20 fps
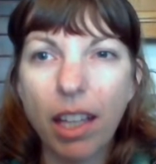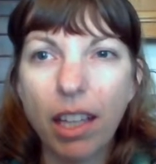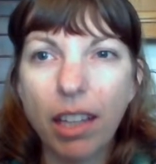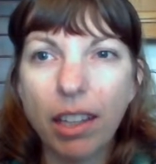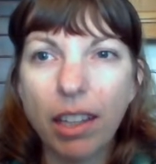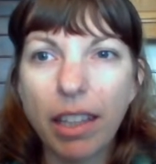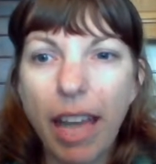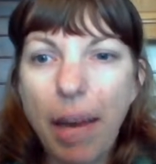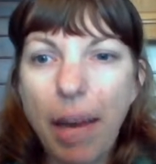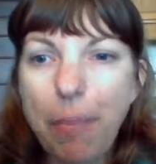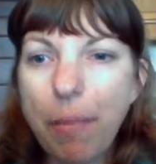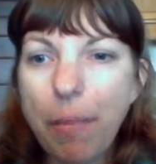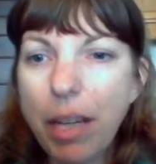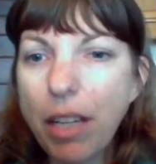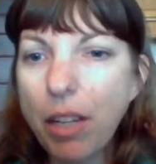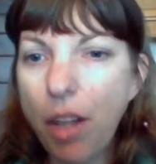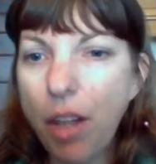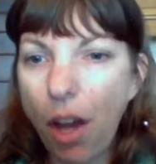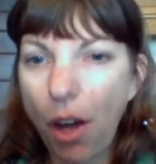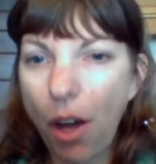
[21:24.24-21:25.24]
let
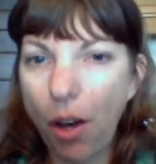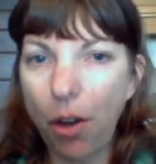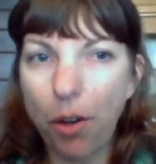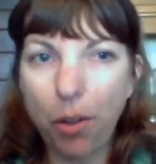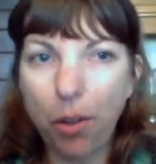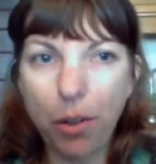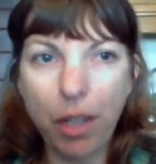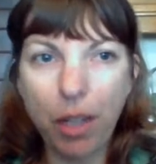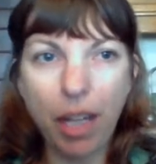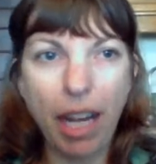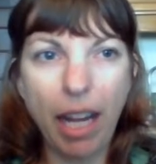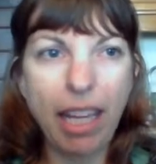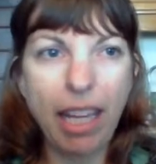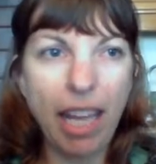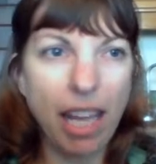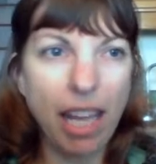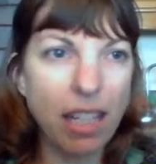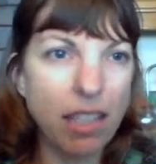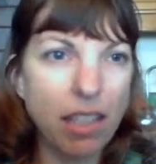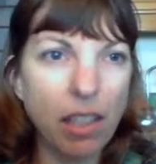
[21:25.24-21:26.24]
me know, and I
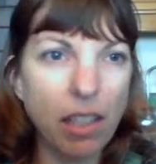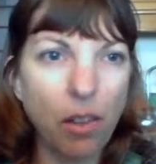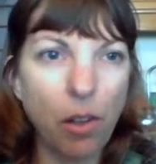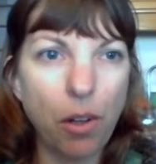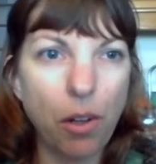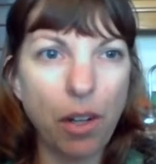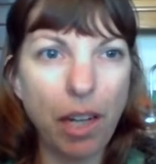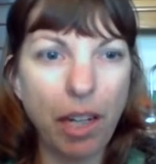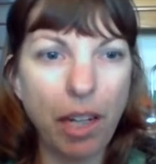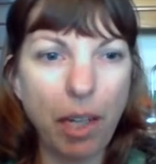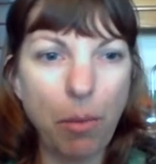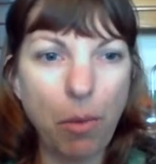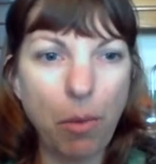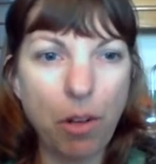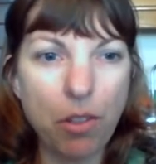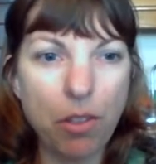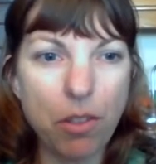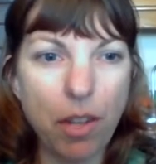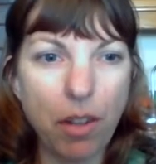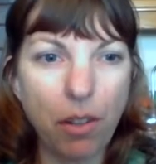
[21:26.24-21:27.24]
can't see Laura
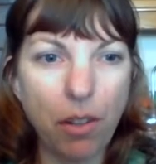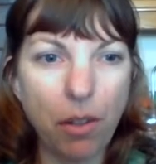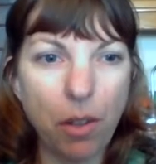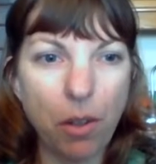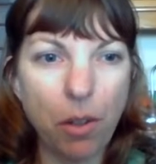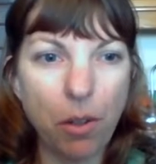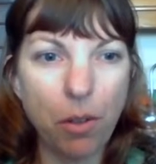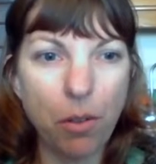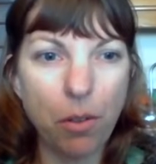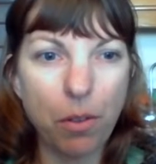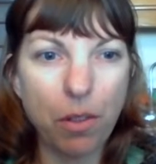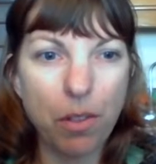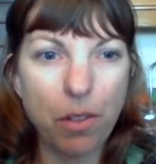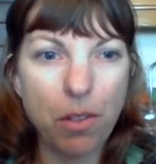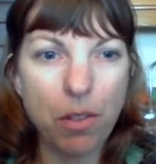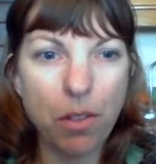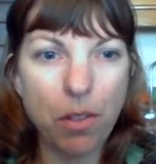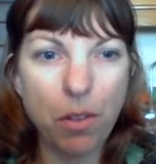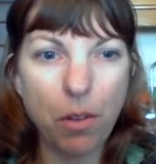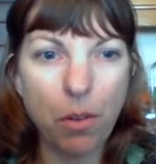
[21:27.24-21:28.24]
anymore, so I don't know
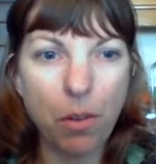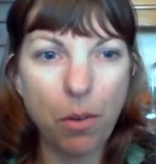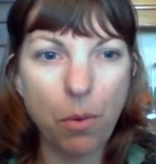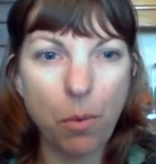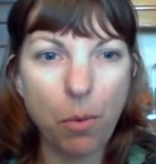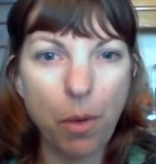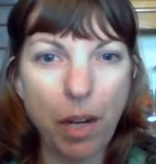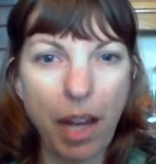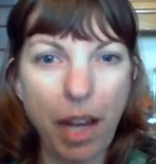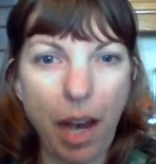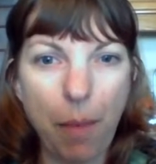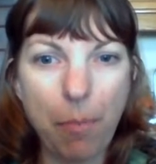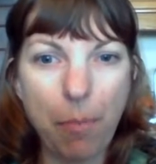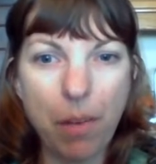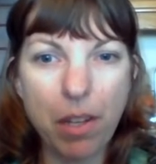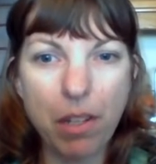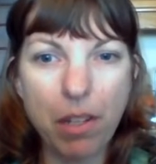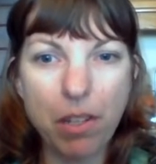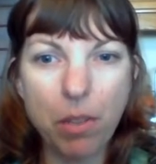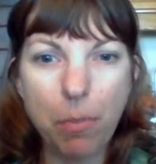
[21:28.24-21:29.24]
what
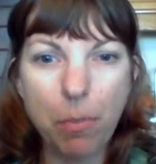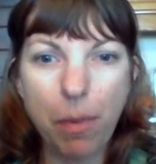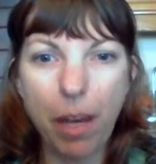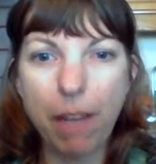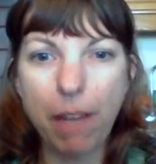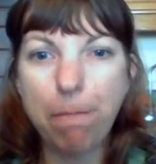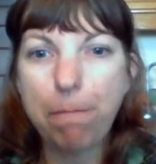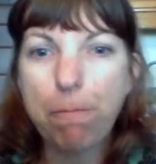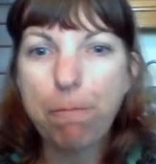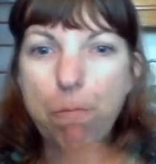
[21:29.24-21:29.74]
happened, but,